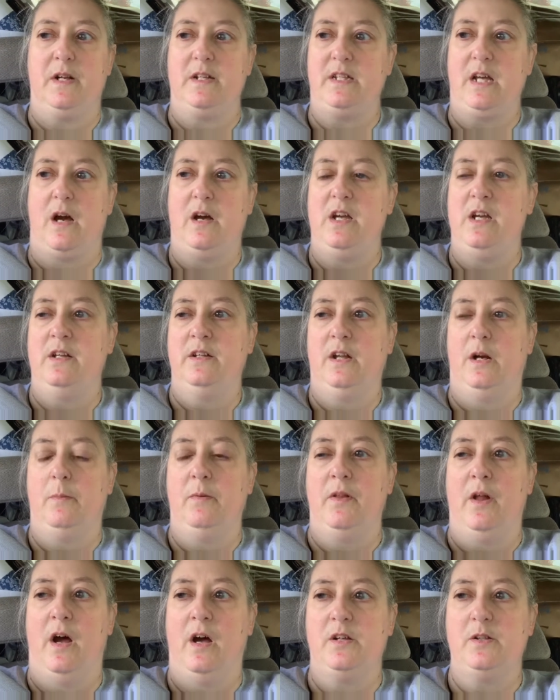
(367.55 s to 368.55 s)
That's how he ended up
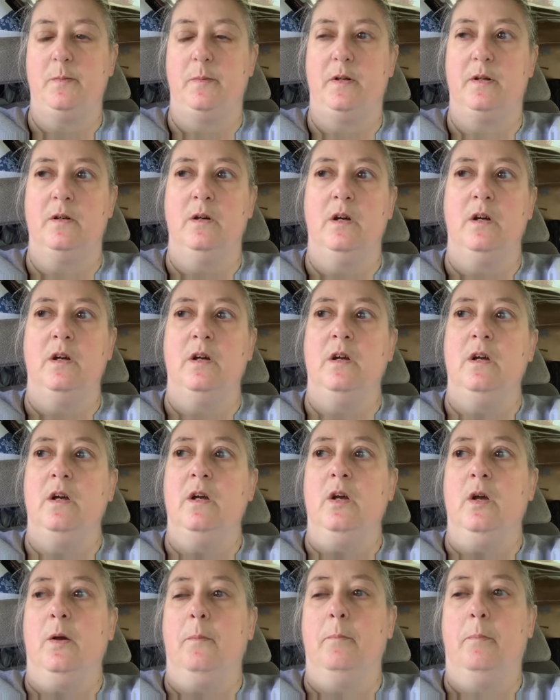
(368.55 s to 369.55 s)
in the hospital.
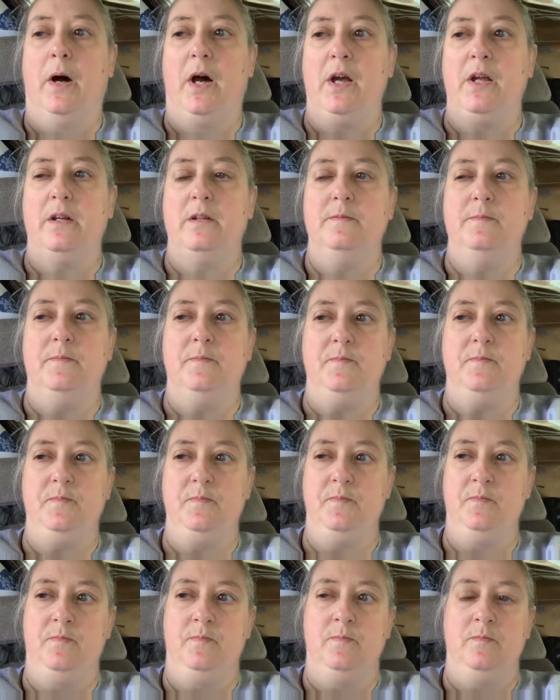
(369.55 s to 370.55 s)
But
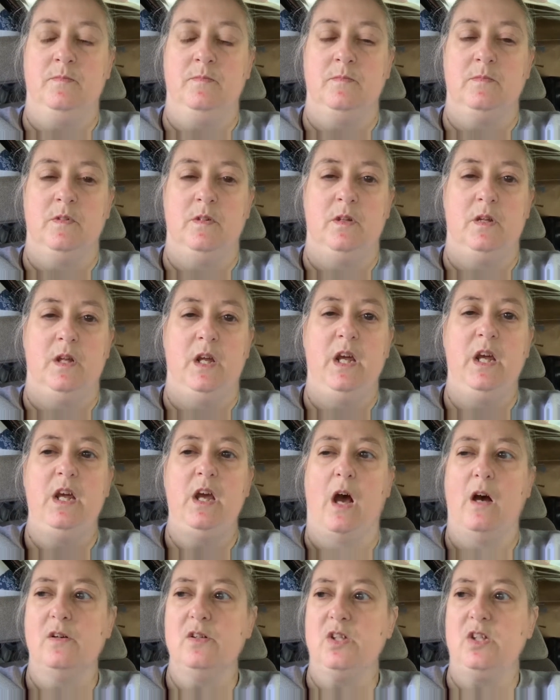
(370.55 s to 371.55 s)
he
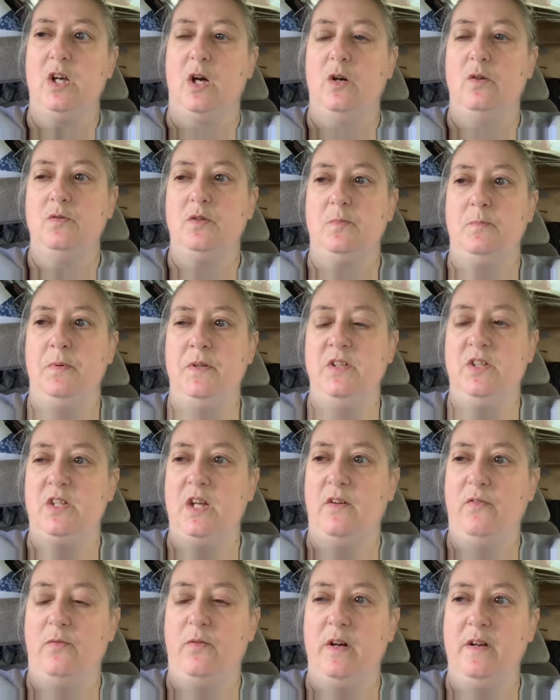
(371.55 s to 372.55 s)
also has been
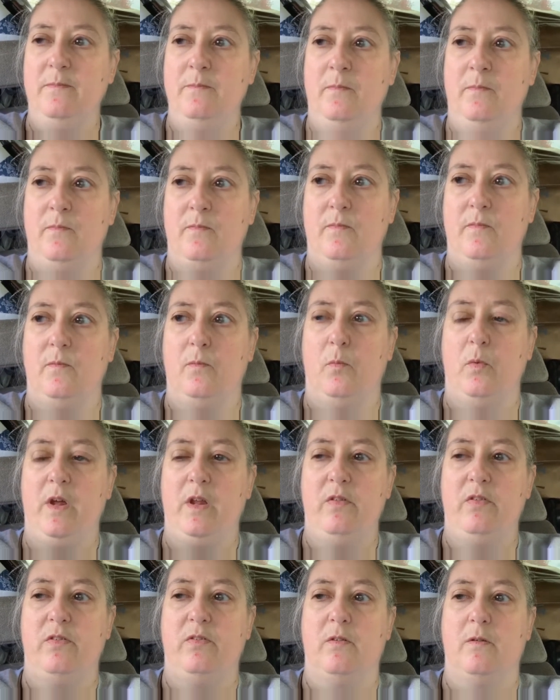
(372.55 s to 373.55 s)
suffering
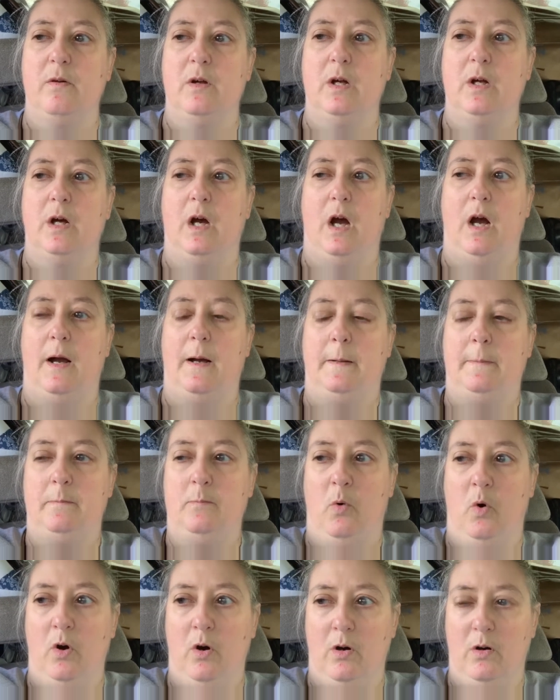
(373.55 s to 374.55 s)
with
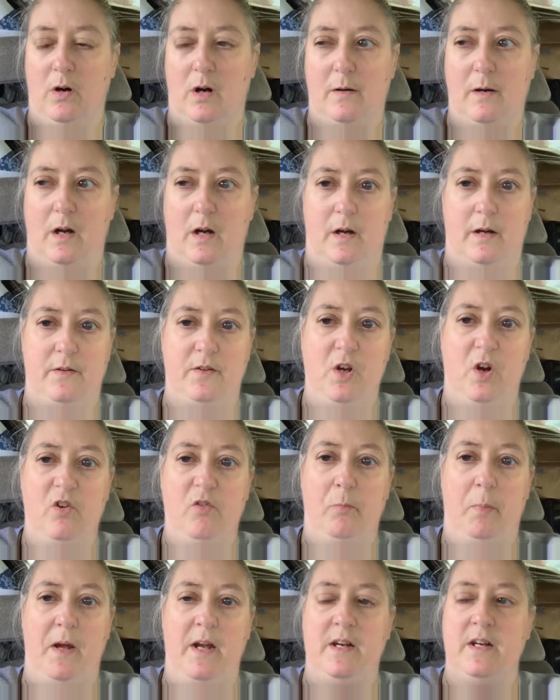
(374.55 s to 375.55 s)
more
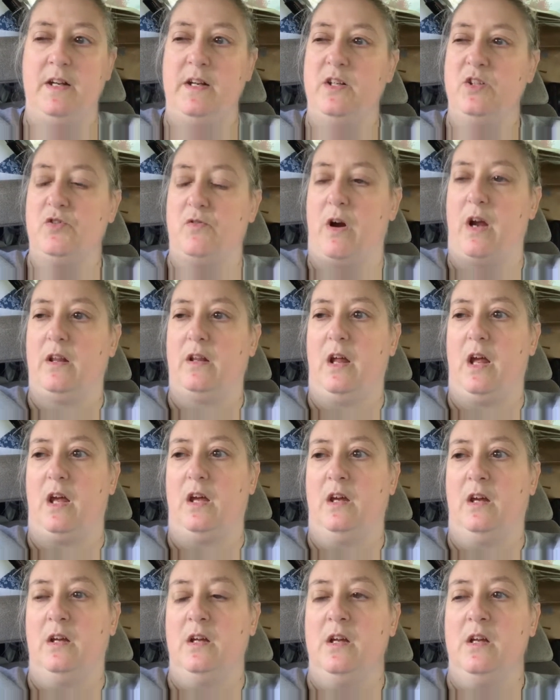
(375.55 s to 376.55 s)
nerve pain in his right
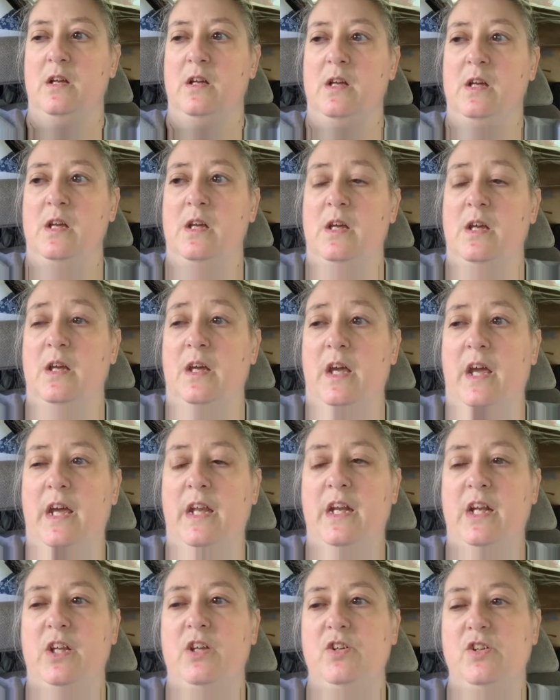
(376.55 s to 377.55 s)
leg.
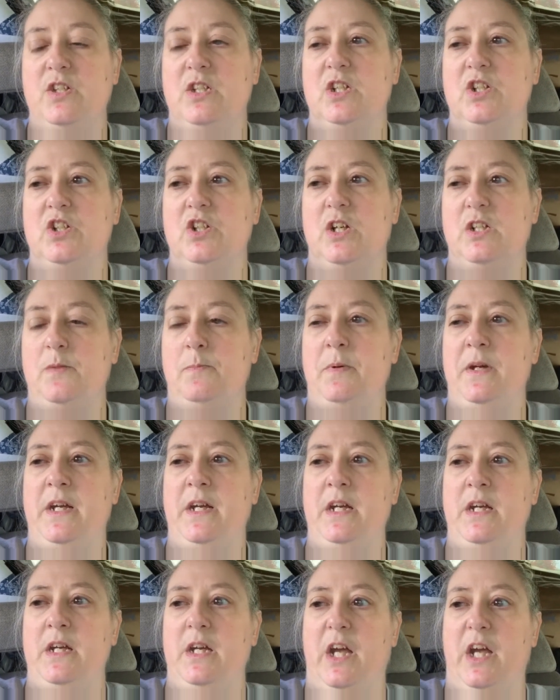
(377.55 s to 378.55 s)
And it used to just
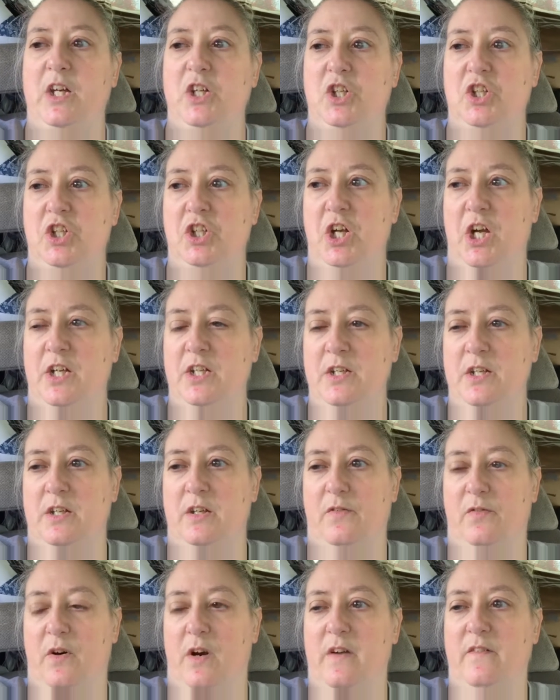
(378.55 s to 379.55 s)
be his shin,
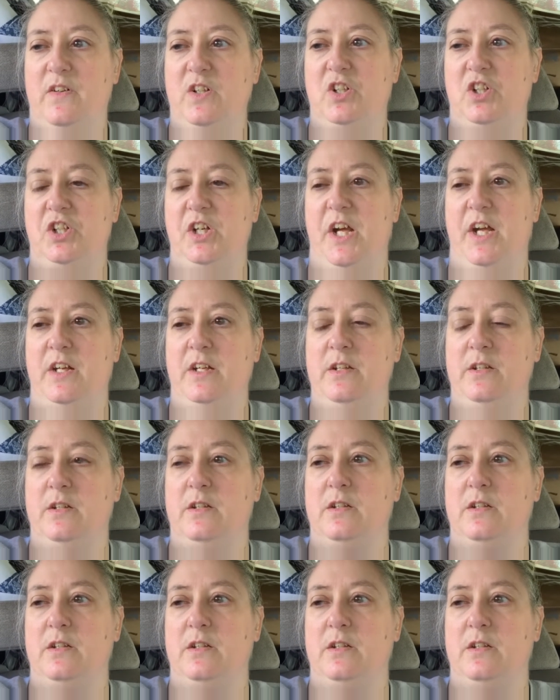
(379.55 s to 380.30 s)
the front of his shin.